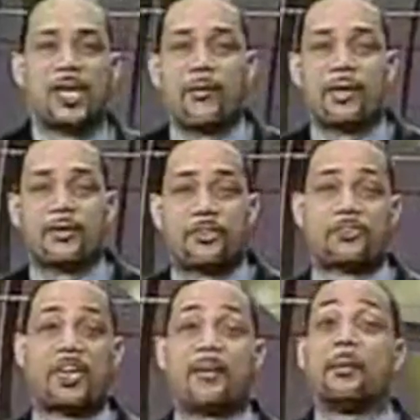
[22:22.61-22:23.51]
allowing us
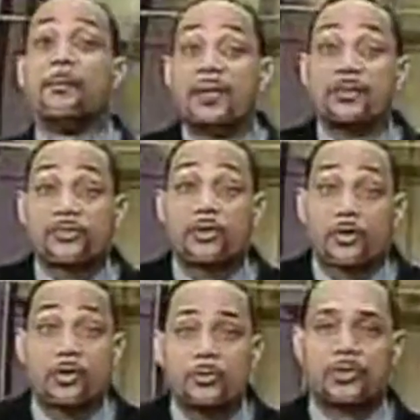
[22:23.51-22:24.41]
this time to minister
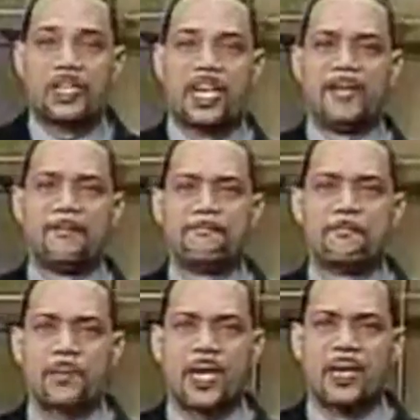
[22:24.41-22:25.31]
to you today.
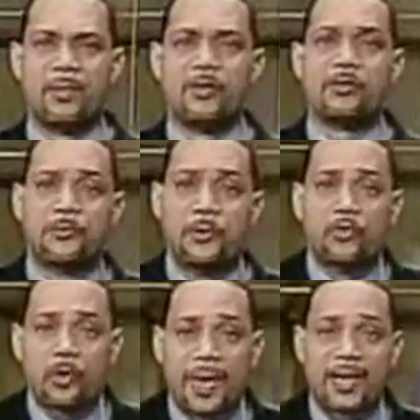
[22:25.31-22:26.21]
Amen. Your
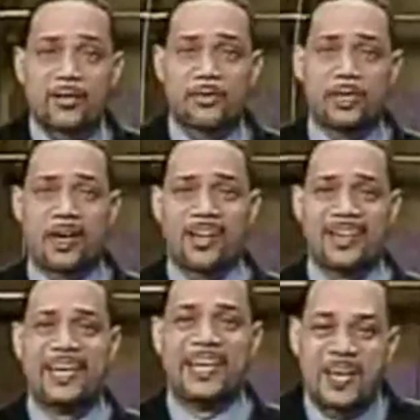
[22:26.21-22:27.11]
future matters to
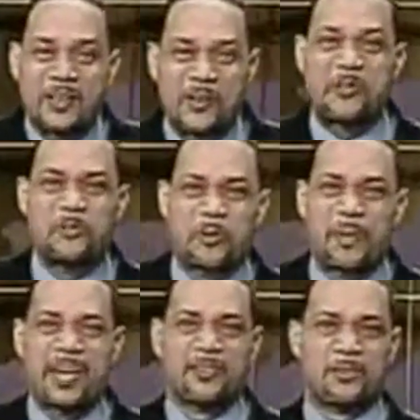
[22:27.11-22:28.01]
God and your future
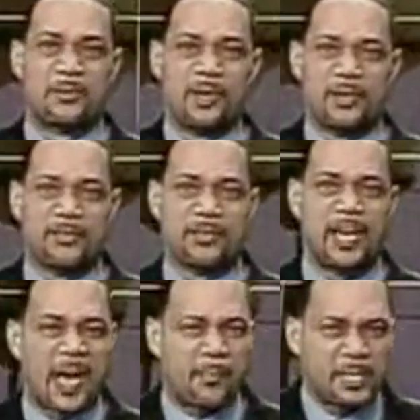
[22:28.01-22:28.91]
matters to us.
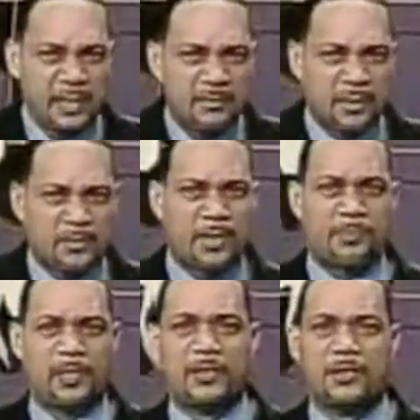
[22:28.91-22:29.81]
I believe there's
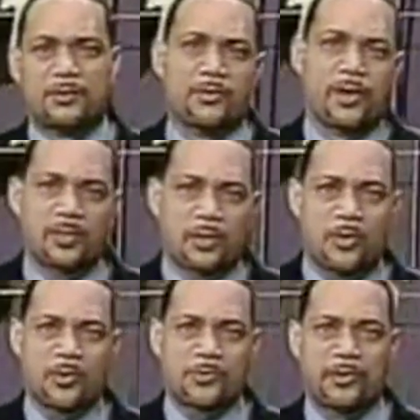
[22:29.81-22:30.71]
something good is around the
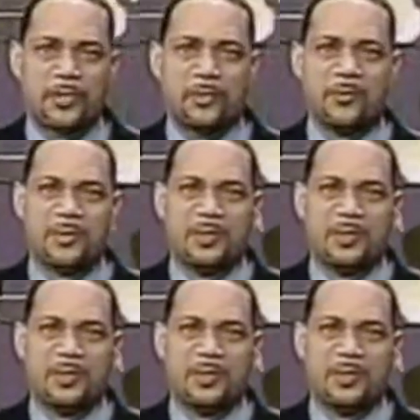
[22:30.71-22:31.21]
corner for you.